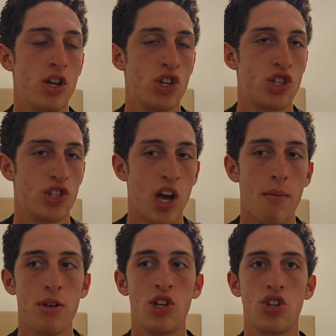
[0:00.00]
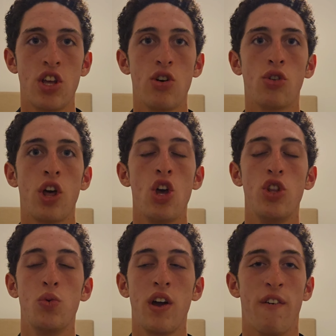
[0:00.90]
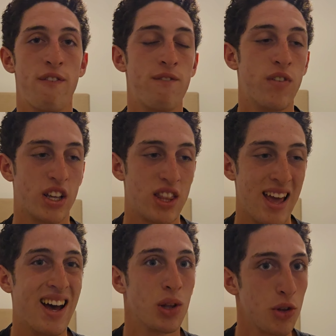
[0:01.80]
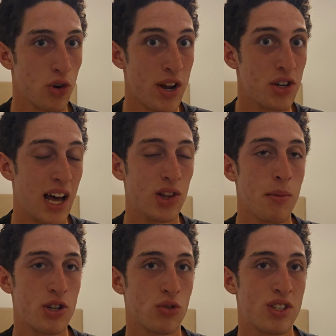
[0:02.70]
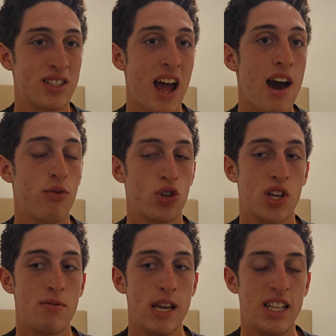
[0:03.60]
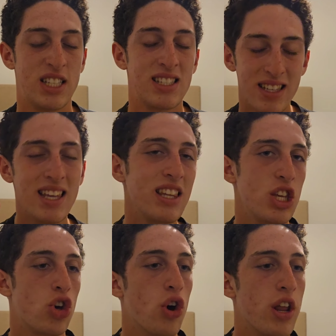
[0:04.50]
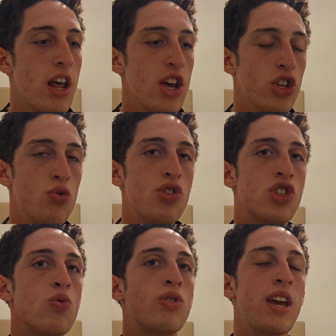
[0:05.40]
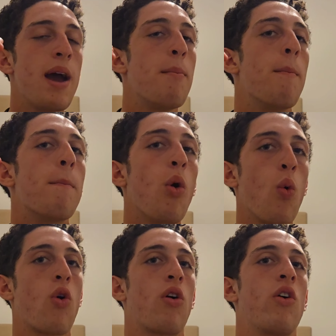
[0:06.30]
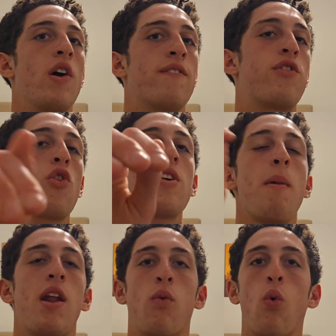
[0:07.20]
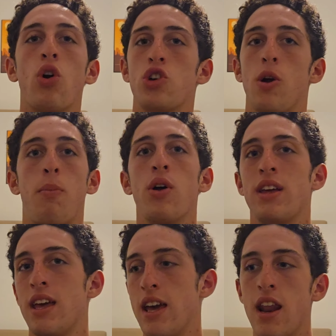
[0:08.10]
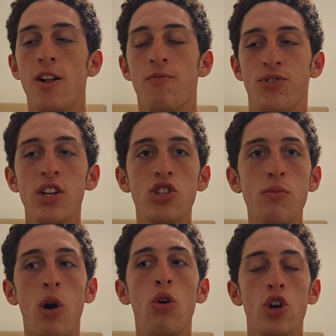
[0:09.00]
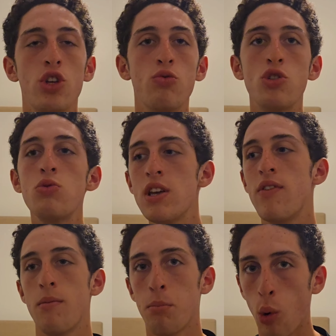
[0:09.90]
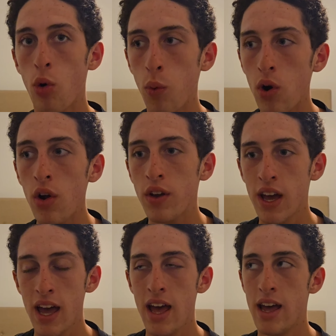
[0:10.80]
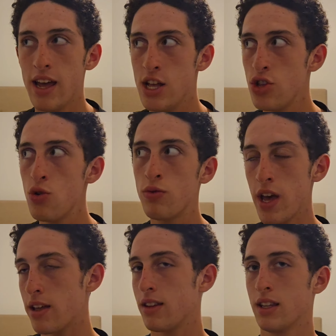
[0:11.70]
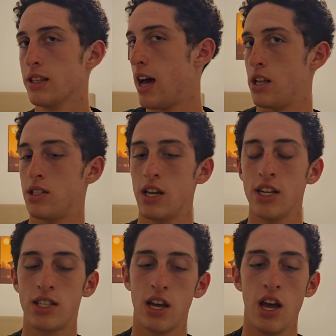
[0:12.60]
zombie shield. You get like your elemental staff, which can be insanely good. You get more for the amount of work you're putting in. Zetsubo, you do even more work and you get less. It's